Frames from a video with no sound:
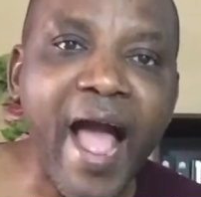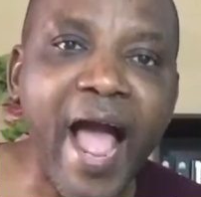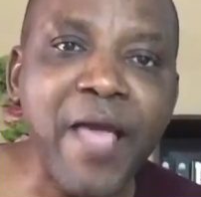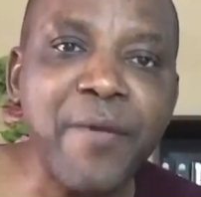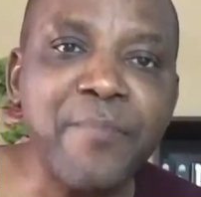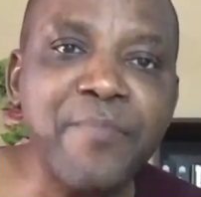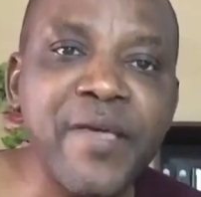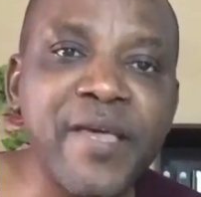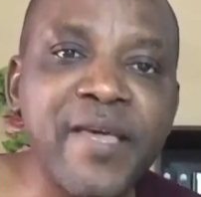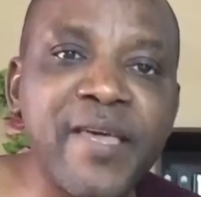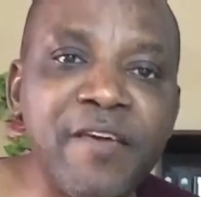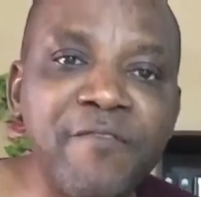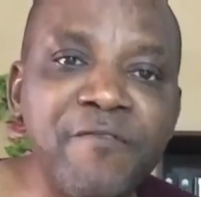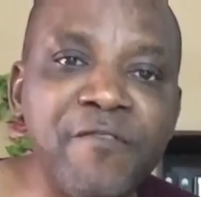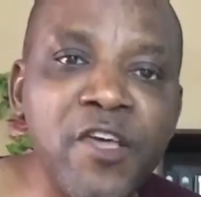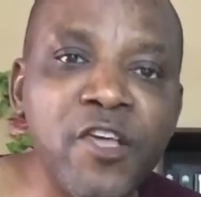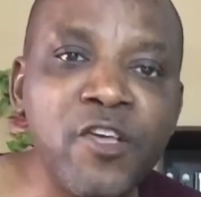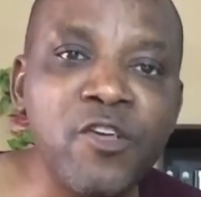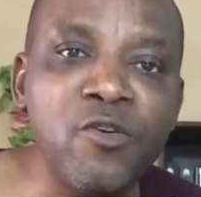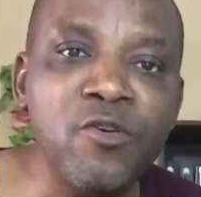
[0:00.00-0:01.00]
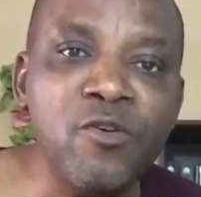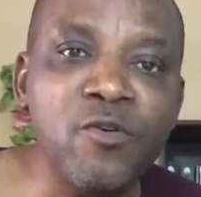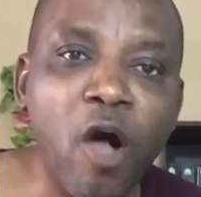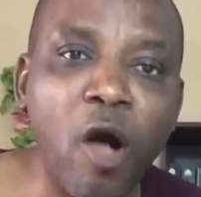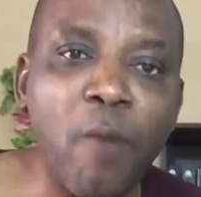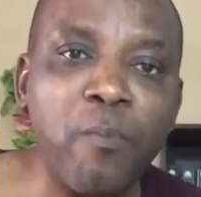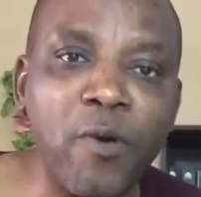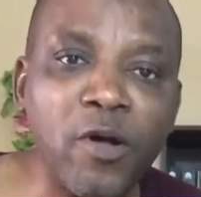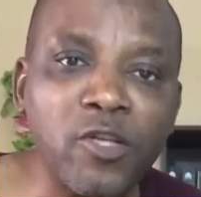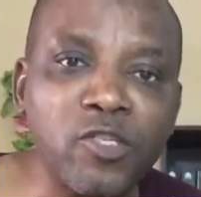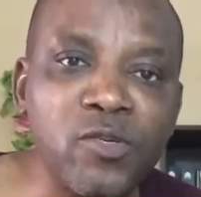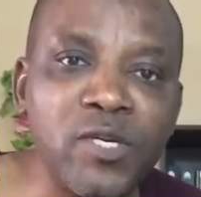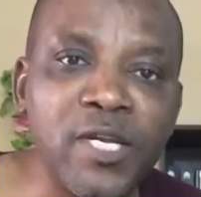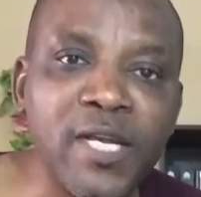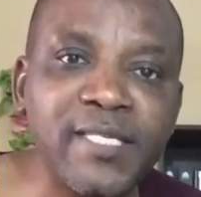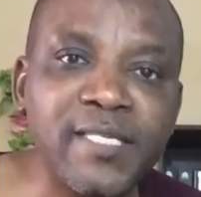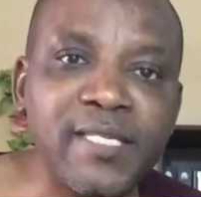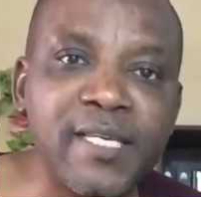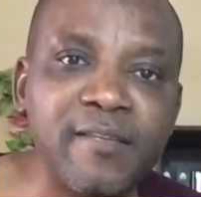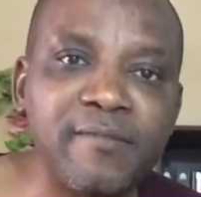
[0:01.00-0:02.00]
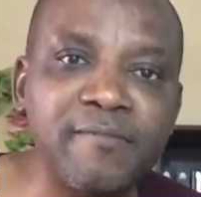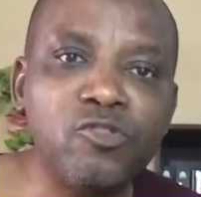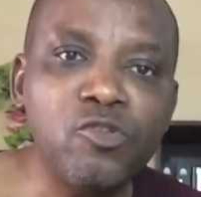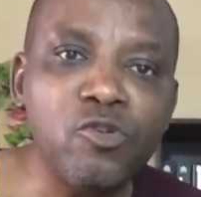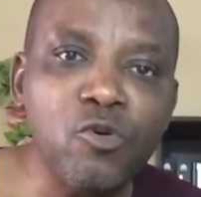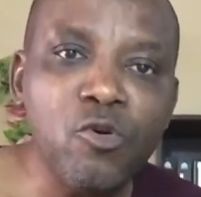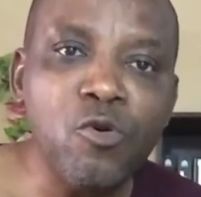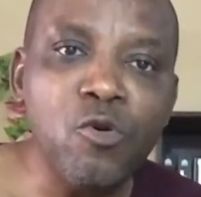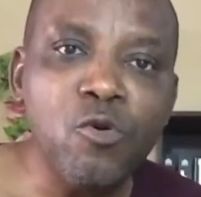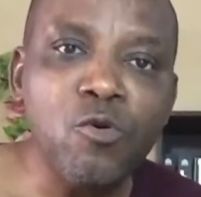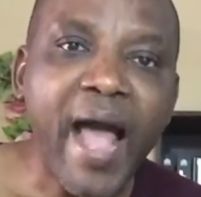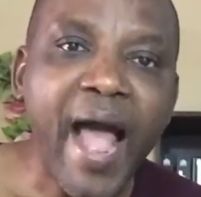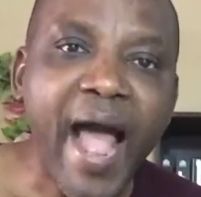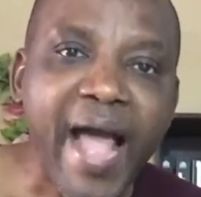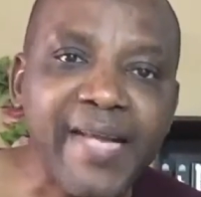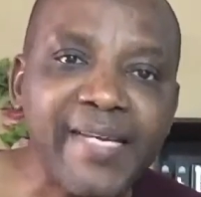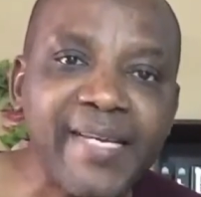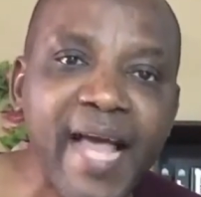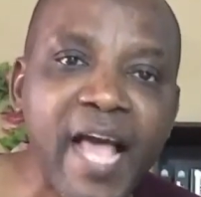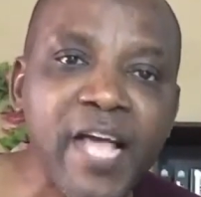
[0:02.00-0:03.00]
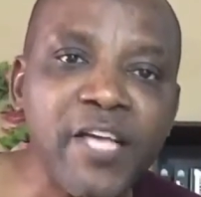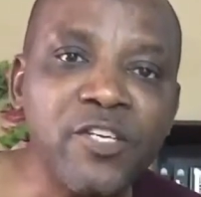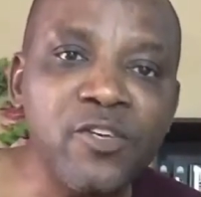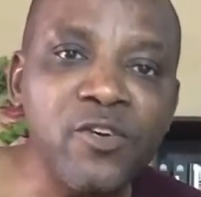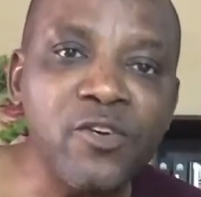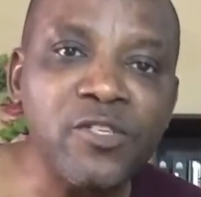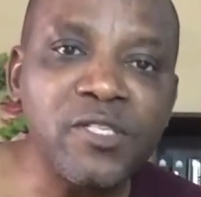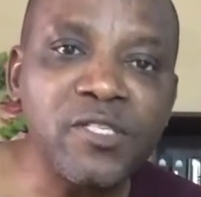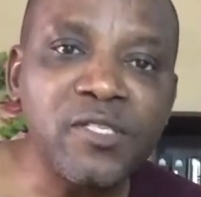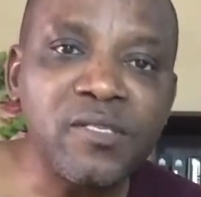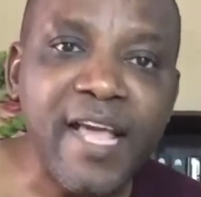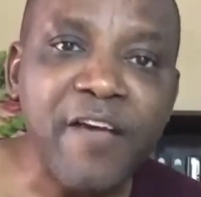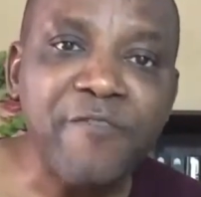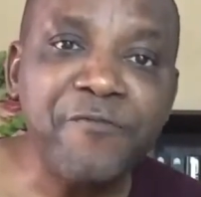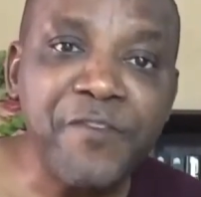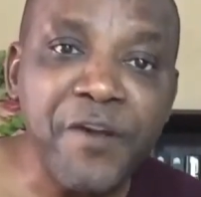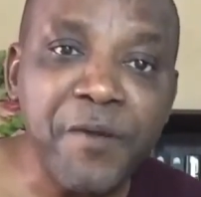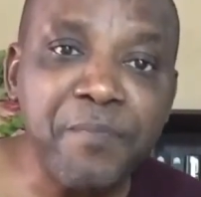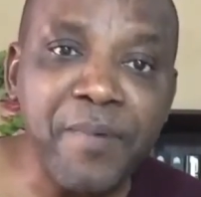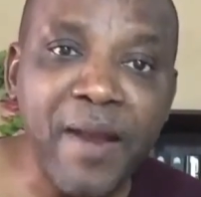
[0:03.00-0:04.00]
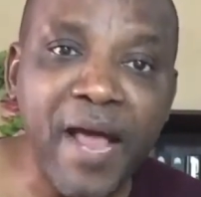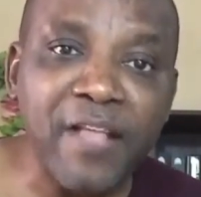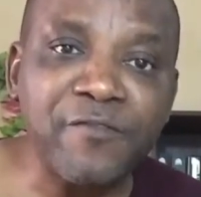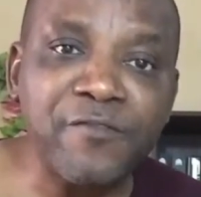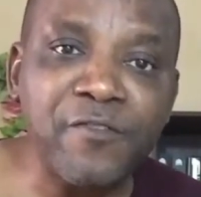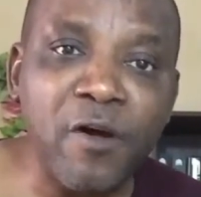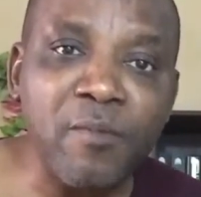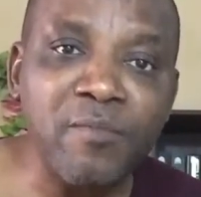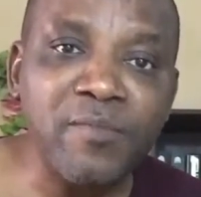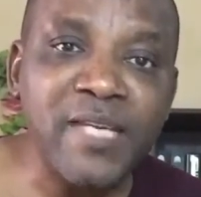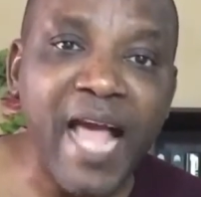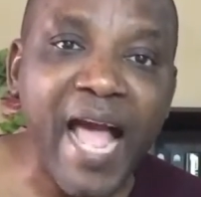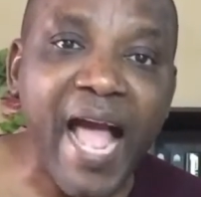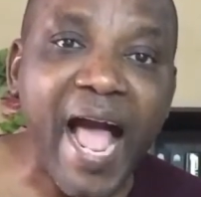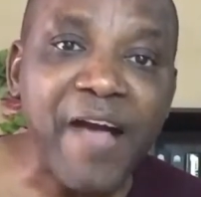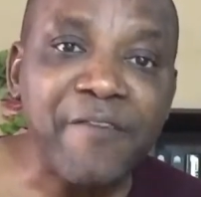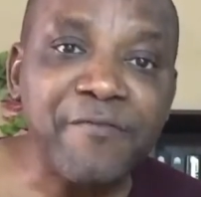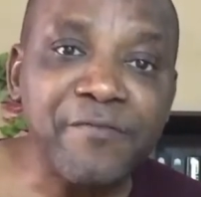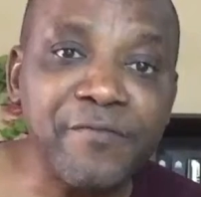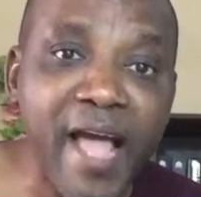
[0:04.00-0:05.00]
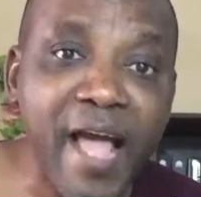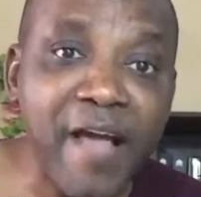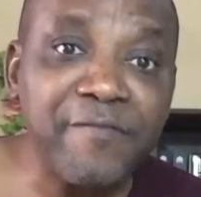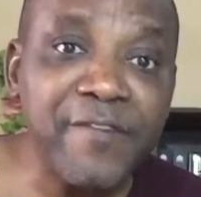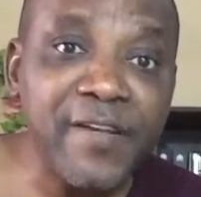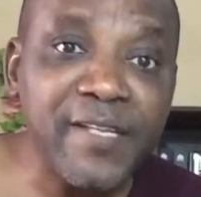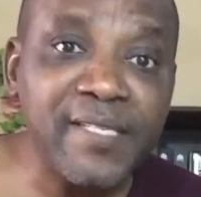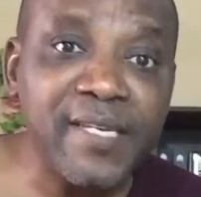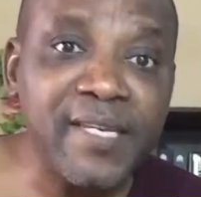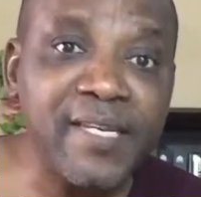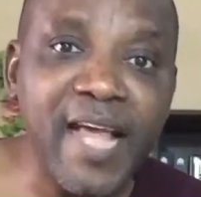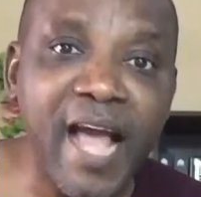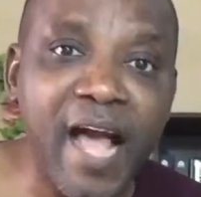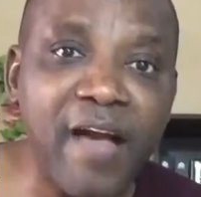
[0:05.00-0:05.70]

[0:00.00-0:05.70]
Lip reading: I'll be giving you opportunity to either use a free platform that have everything.